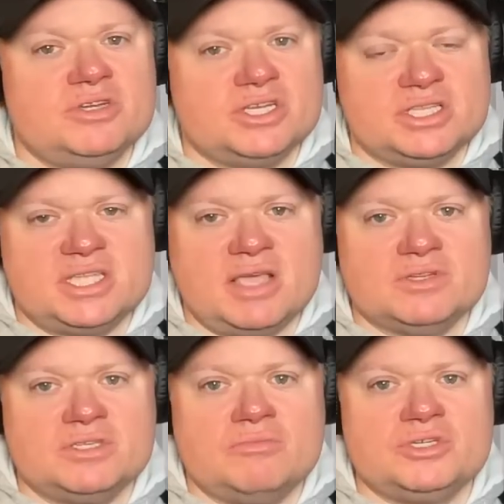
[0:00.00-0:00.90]
Michigan State, we'll
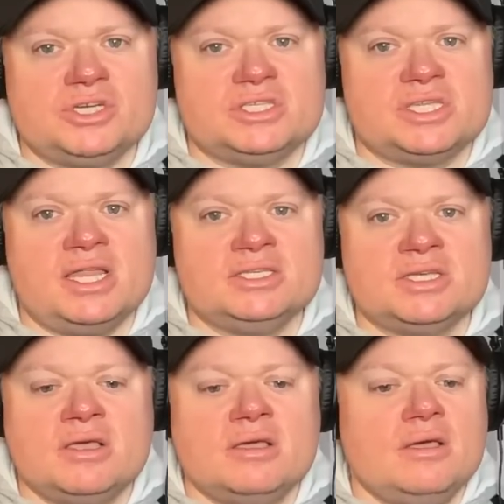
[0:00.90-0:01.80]
see what Michigan State is.
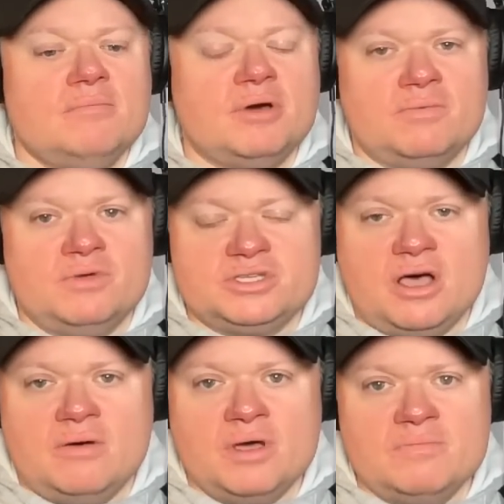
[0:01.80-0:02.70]
But we
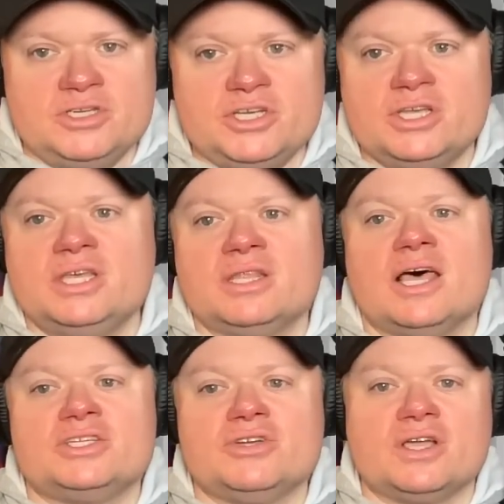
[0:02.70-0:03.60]
saw what Michigan did
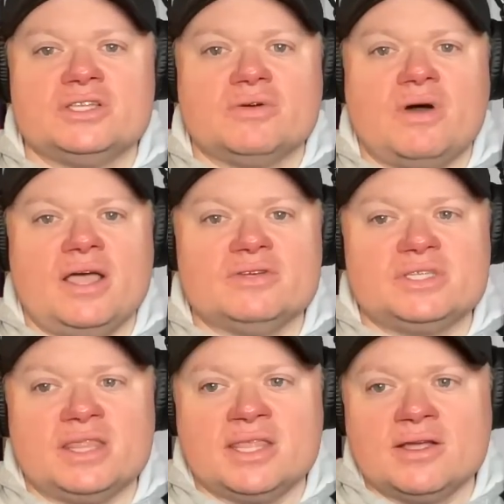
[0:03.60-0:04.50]
last year against Ohio
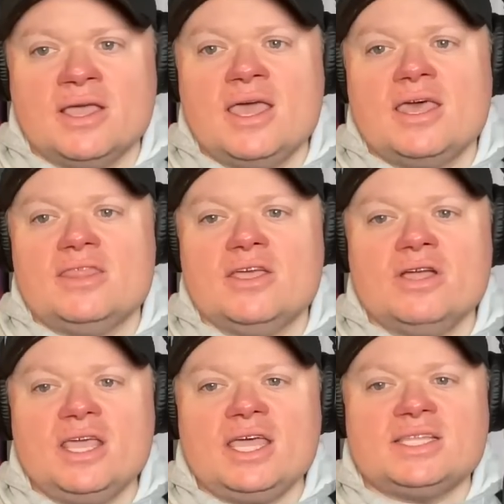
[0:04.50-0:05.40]
State. They're
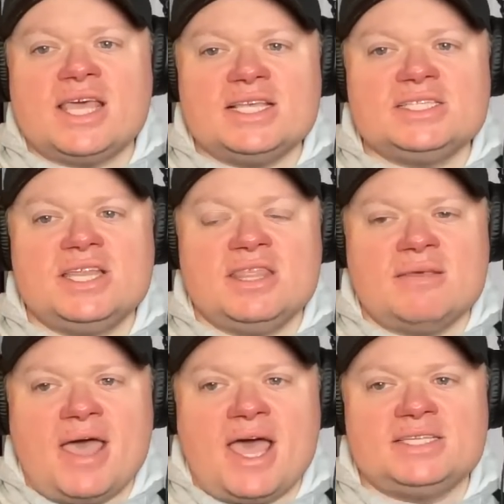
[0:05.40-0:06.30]
going to get tested in the
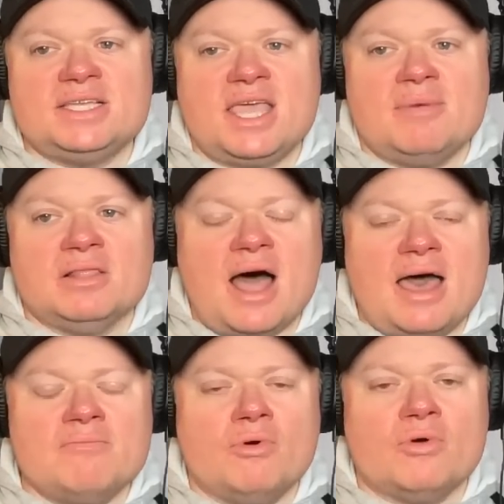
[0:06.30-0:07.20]
passing game a
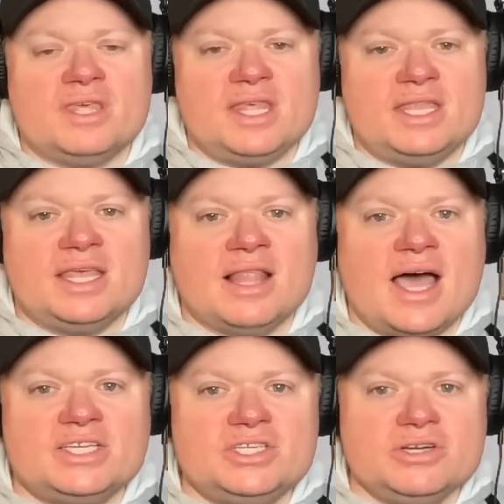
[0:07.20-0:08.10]
lot more than they did
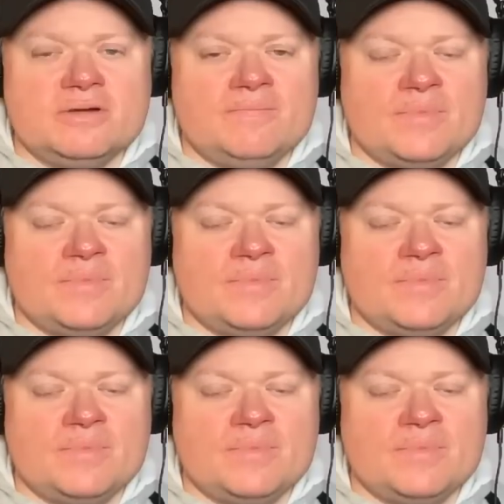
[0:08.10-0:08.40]
last year.